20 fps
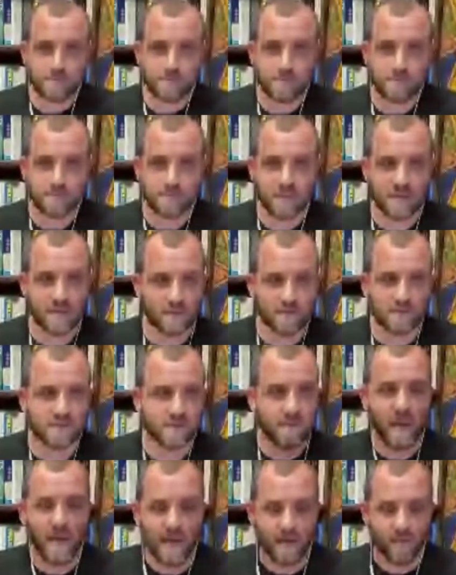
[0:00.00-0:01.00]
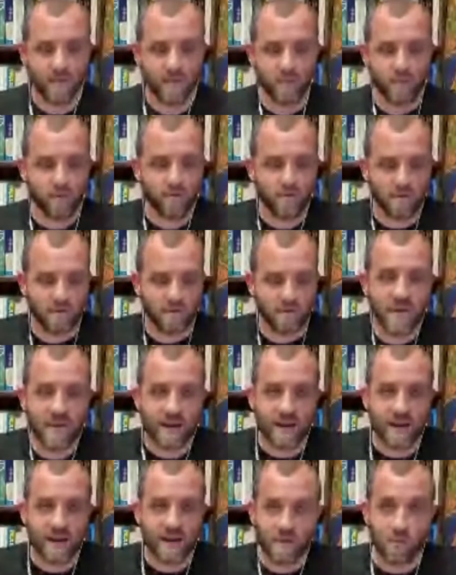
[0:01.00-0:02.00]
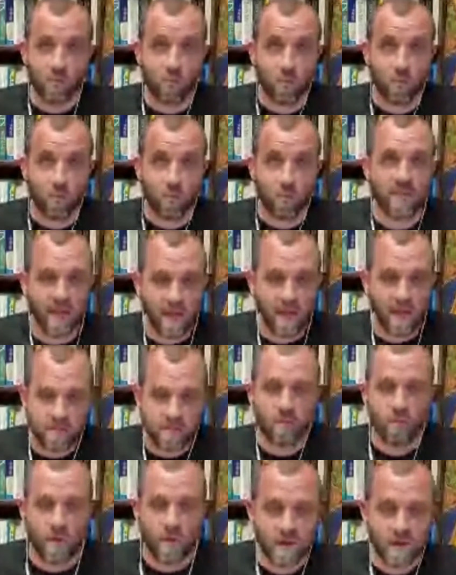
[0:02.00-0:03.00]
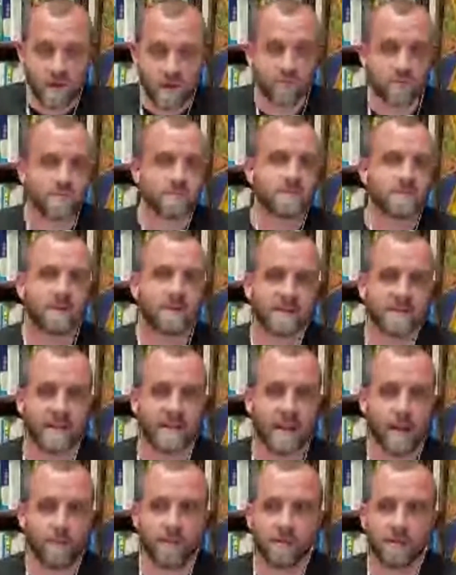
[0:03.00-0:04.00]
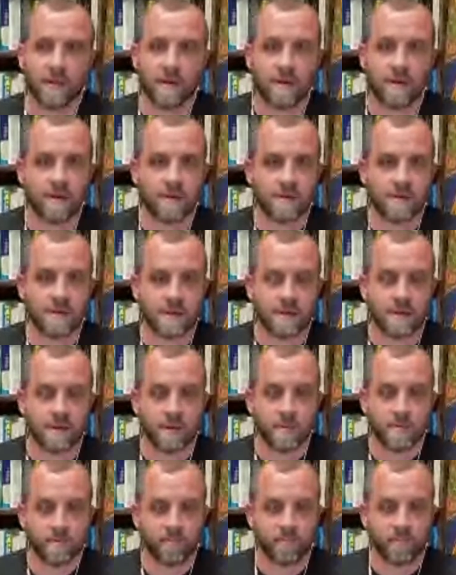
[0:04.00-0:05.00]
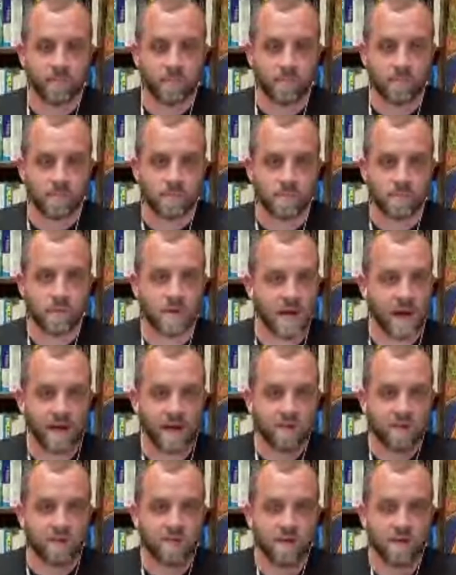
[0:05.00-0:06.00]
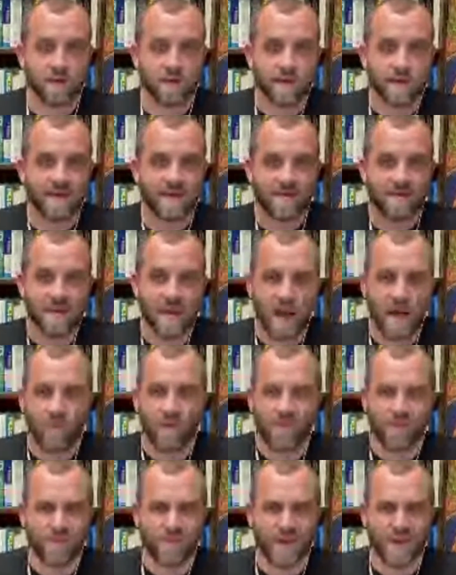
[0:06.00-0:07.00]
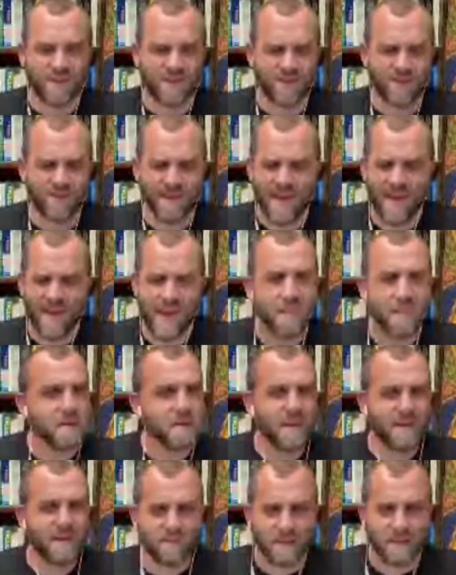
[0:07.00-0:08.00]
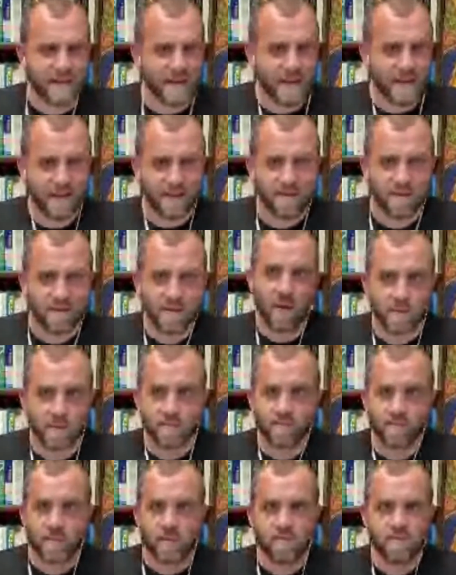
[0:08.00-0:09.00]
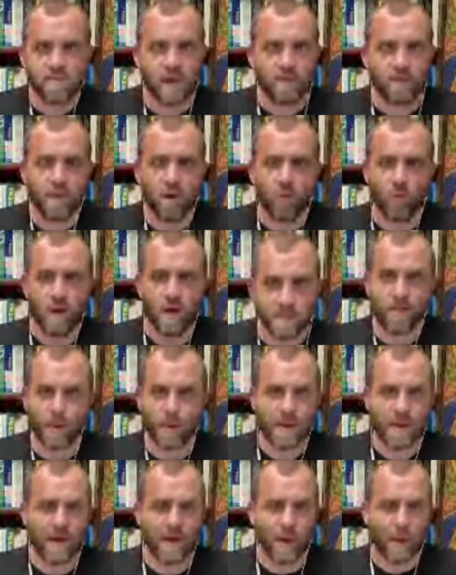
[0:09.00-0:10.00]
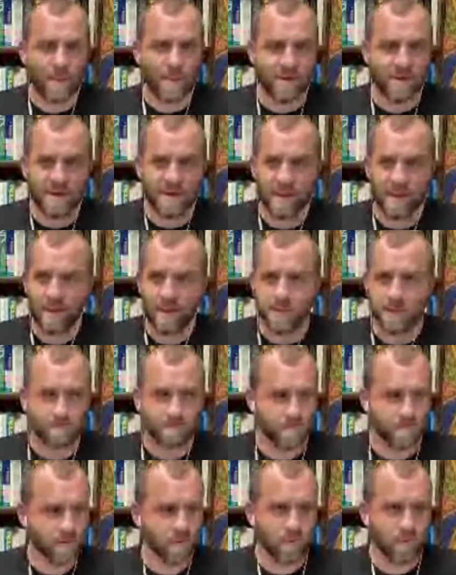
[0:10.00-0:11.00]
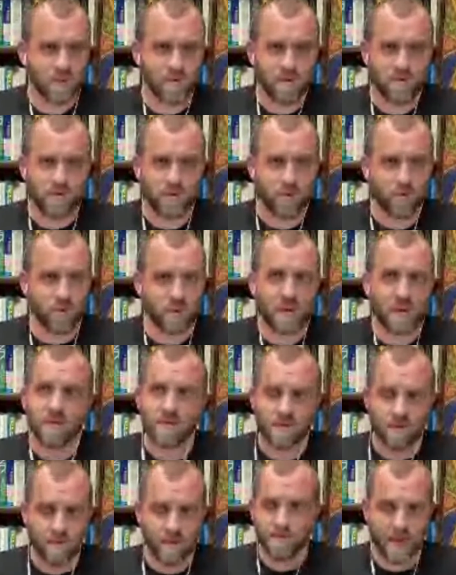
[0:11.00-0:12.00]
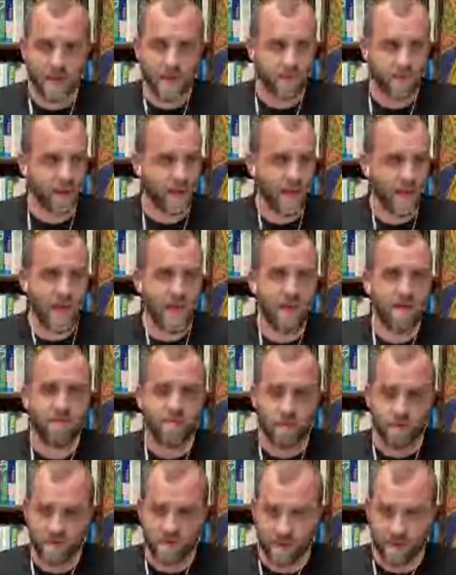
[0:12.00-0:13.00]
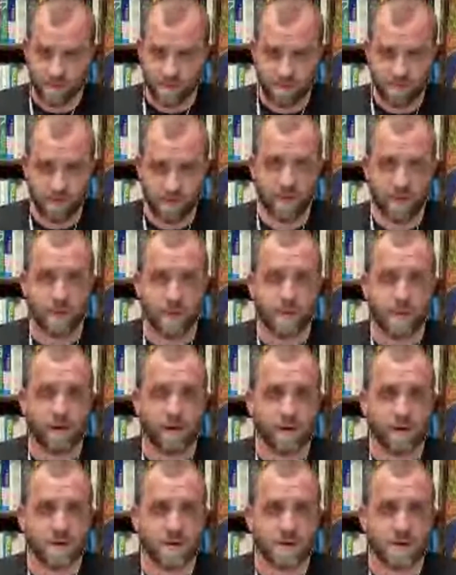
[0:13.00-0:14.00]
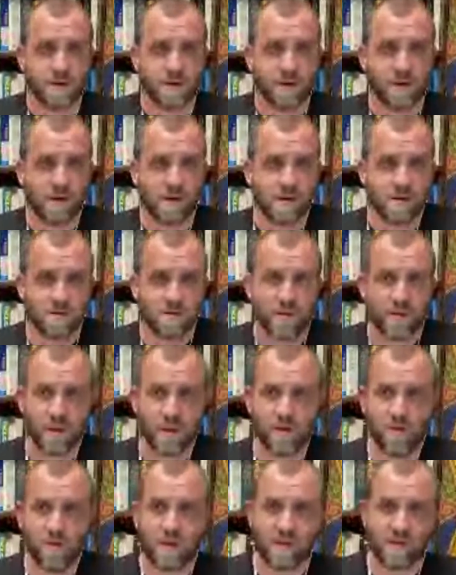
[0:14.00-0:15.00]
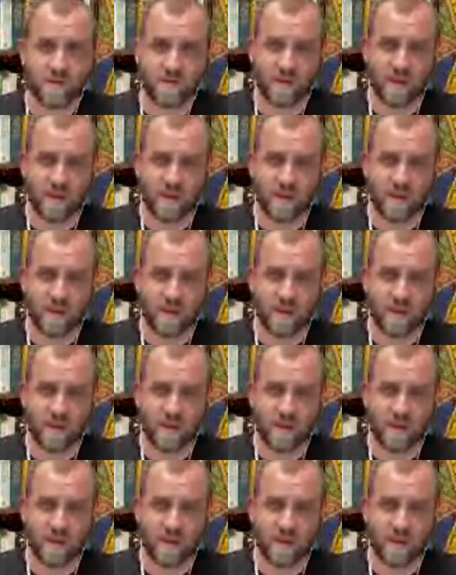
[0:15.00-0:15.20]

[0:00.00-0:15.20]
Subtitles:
He was a man. There's a thing in him that realized the weight of what was about to happen. What God is concerned about is not whether or not you're happy every day, but whether or not on the day when you have no reason to be happy and everything is falling apart, that you can